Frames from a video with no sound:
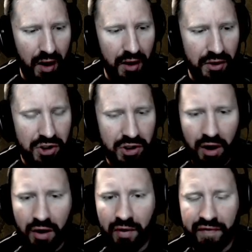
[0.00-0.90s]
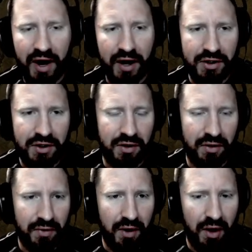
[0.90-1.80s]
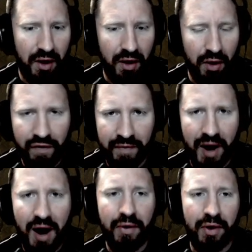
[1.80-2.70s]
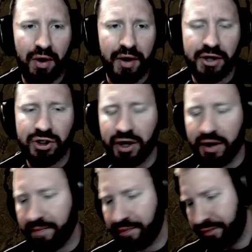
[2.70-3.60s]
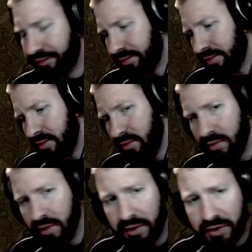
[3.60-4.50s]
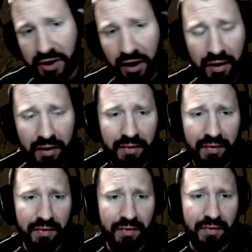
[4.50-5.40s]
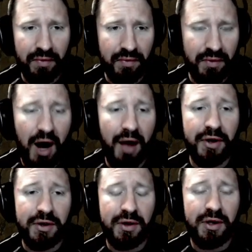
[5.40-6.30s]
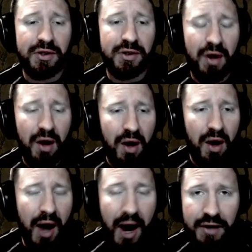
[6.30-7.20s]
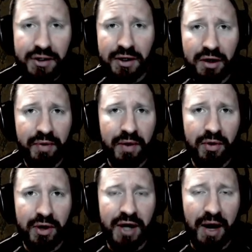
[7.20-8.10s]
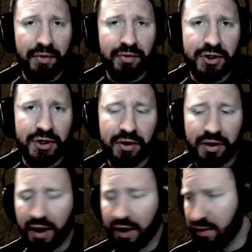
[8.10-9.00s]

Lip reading: slow effects and overpower and all that shit. So, yeah, this adds a little bit more depth, which is a good thing.